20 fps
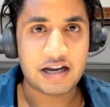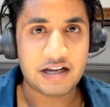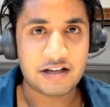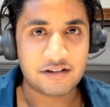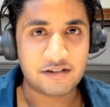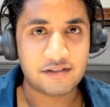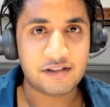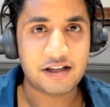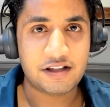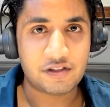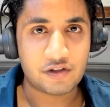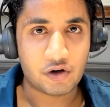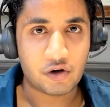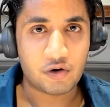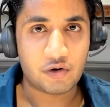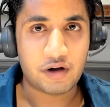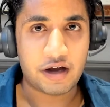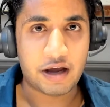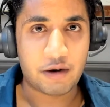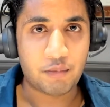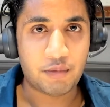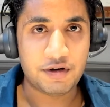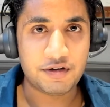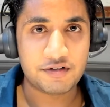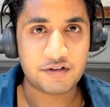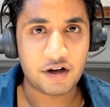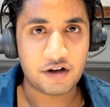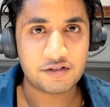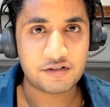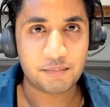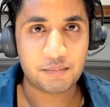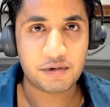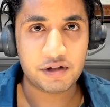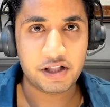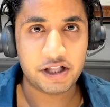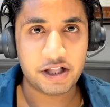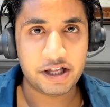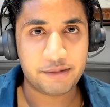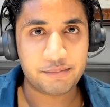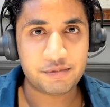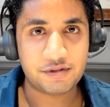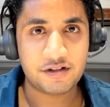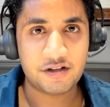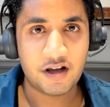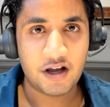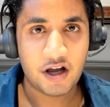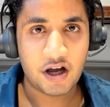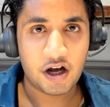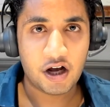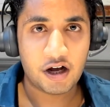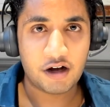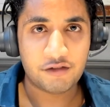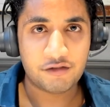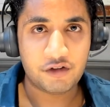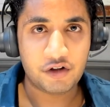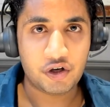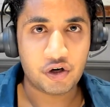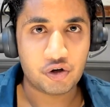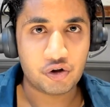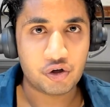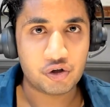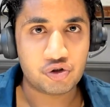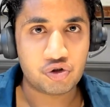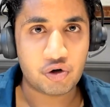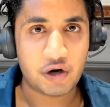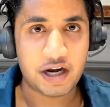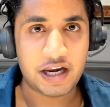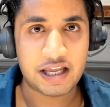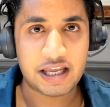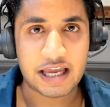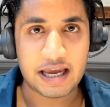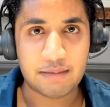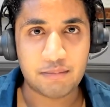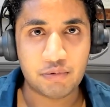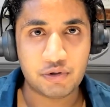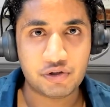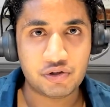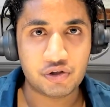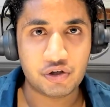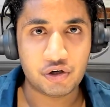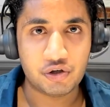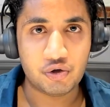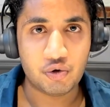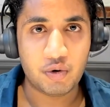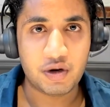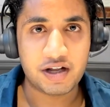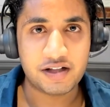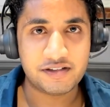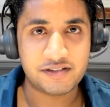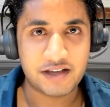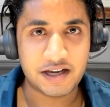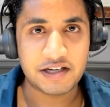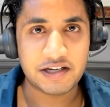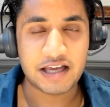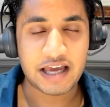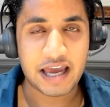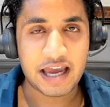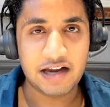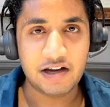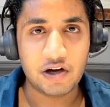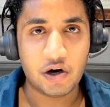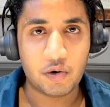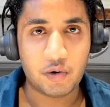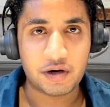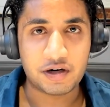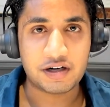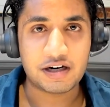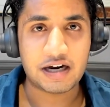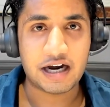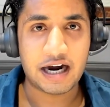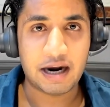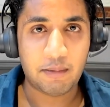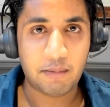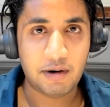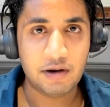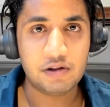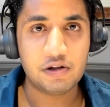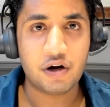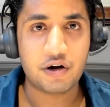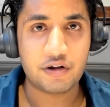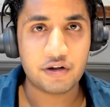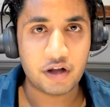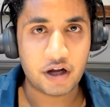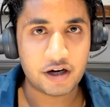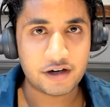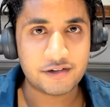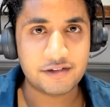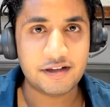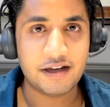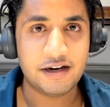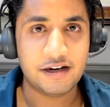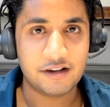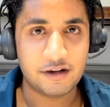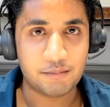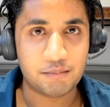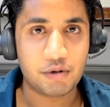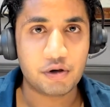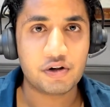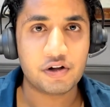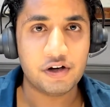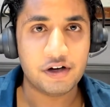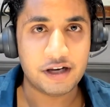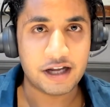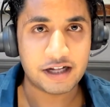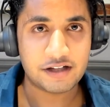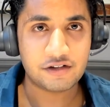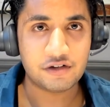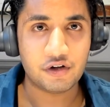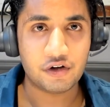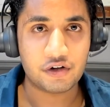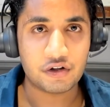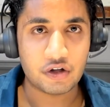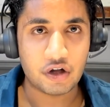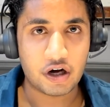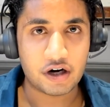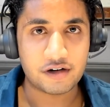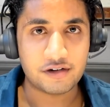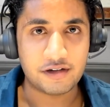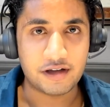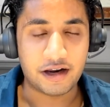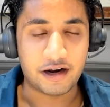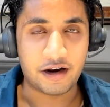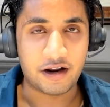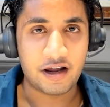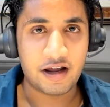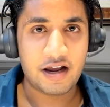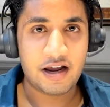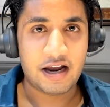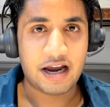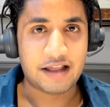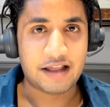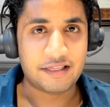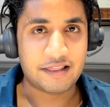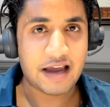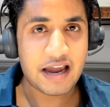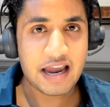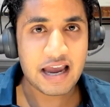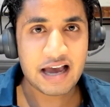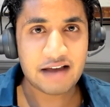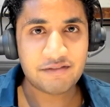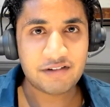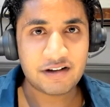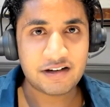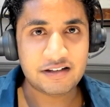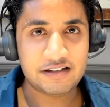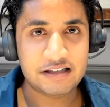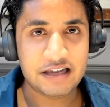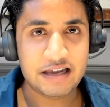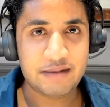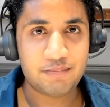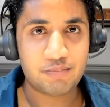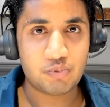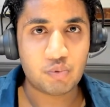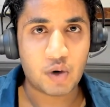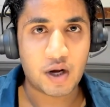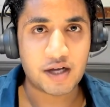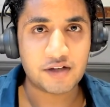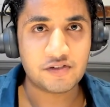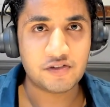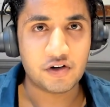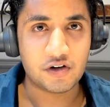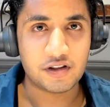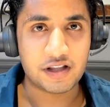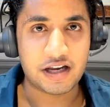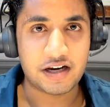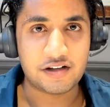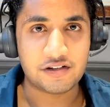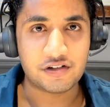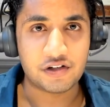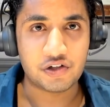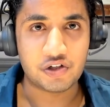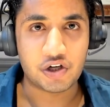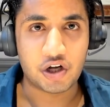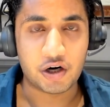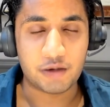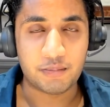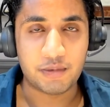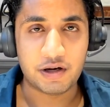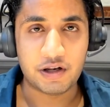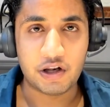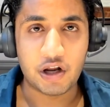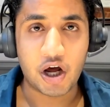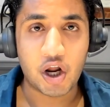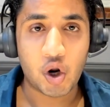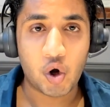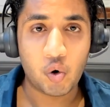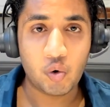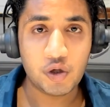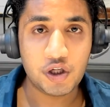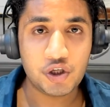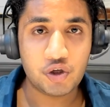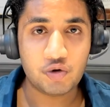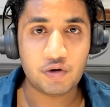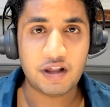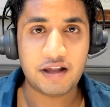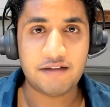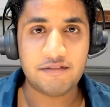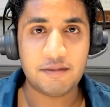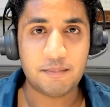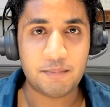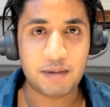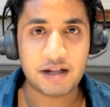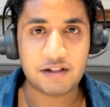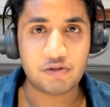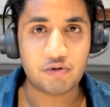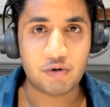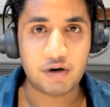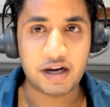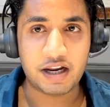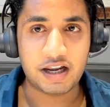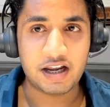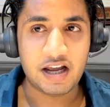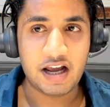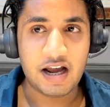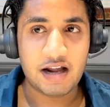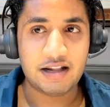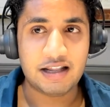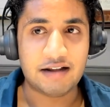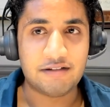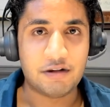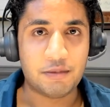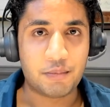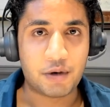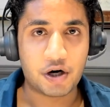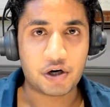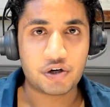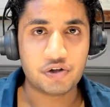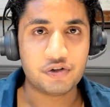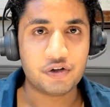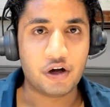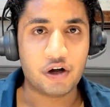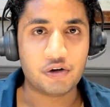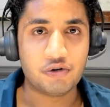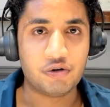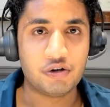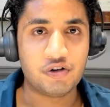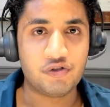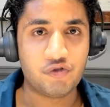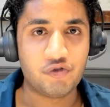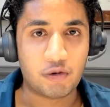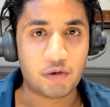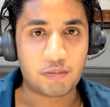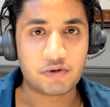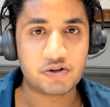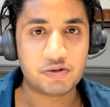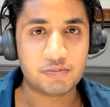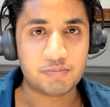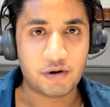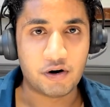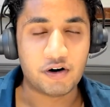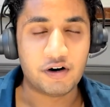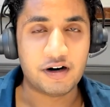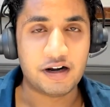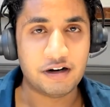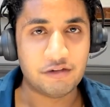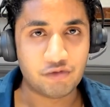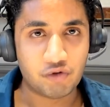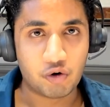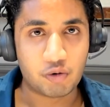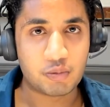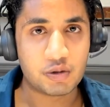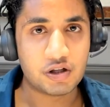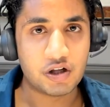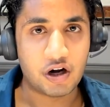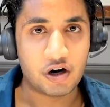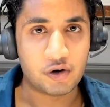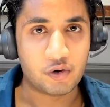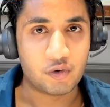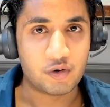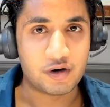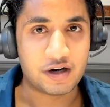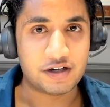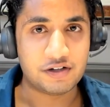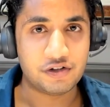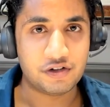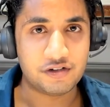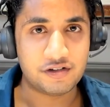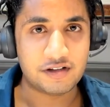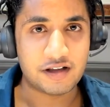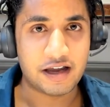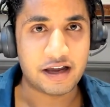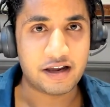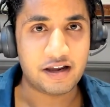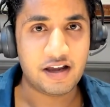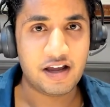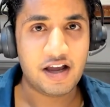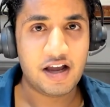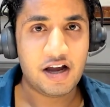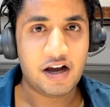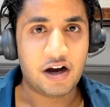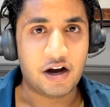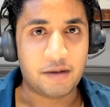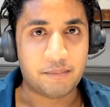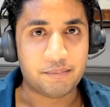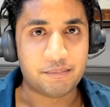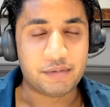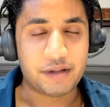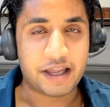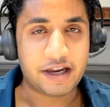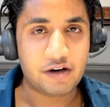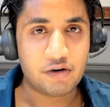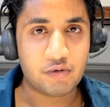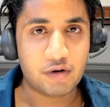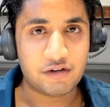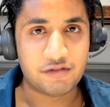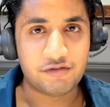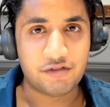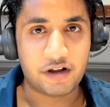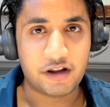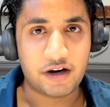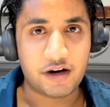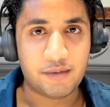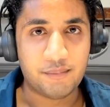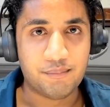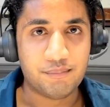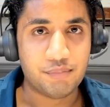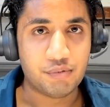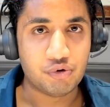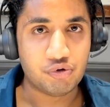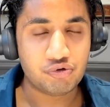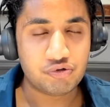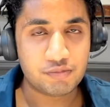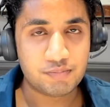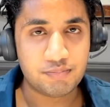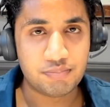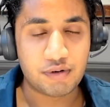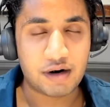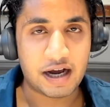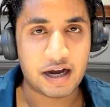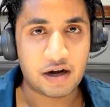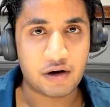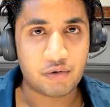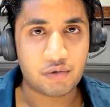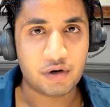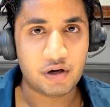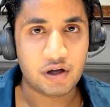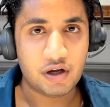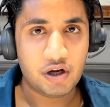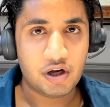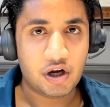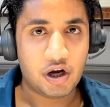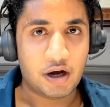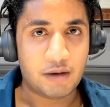he's lethal. And we saw some clips of their training camp, which they're doing in San Diego, and Kyrie looked locked in, and the Brooklyn Nets looked locked in, and they have a deep roster, ladies and gentlemen. Not only do they have the big three, they have LaMarcus Aldridge, former Spur and former Longhorn, I should say, Blake Griffin, and Bruce Brown,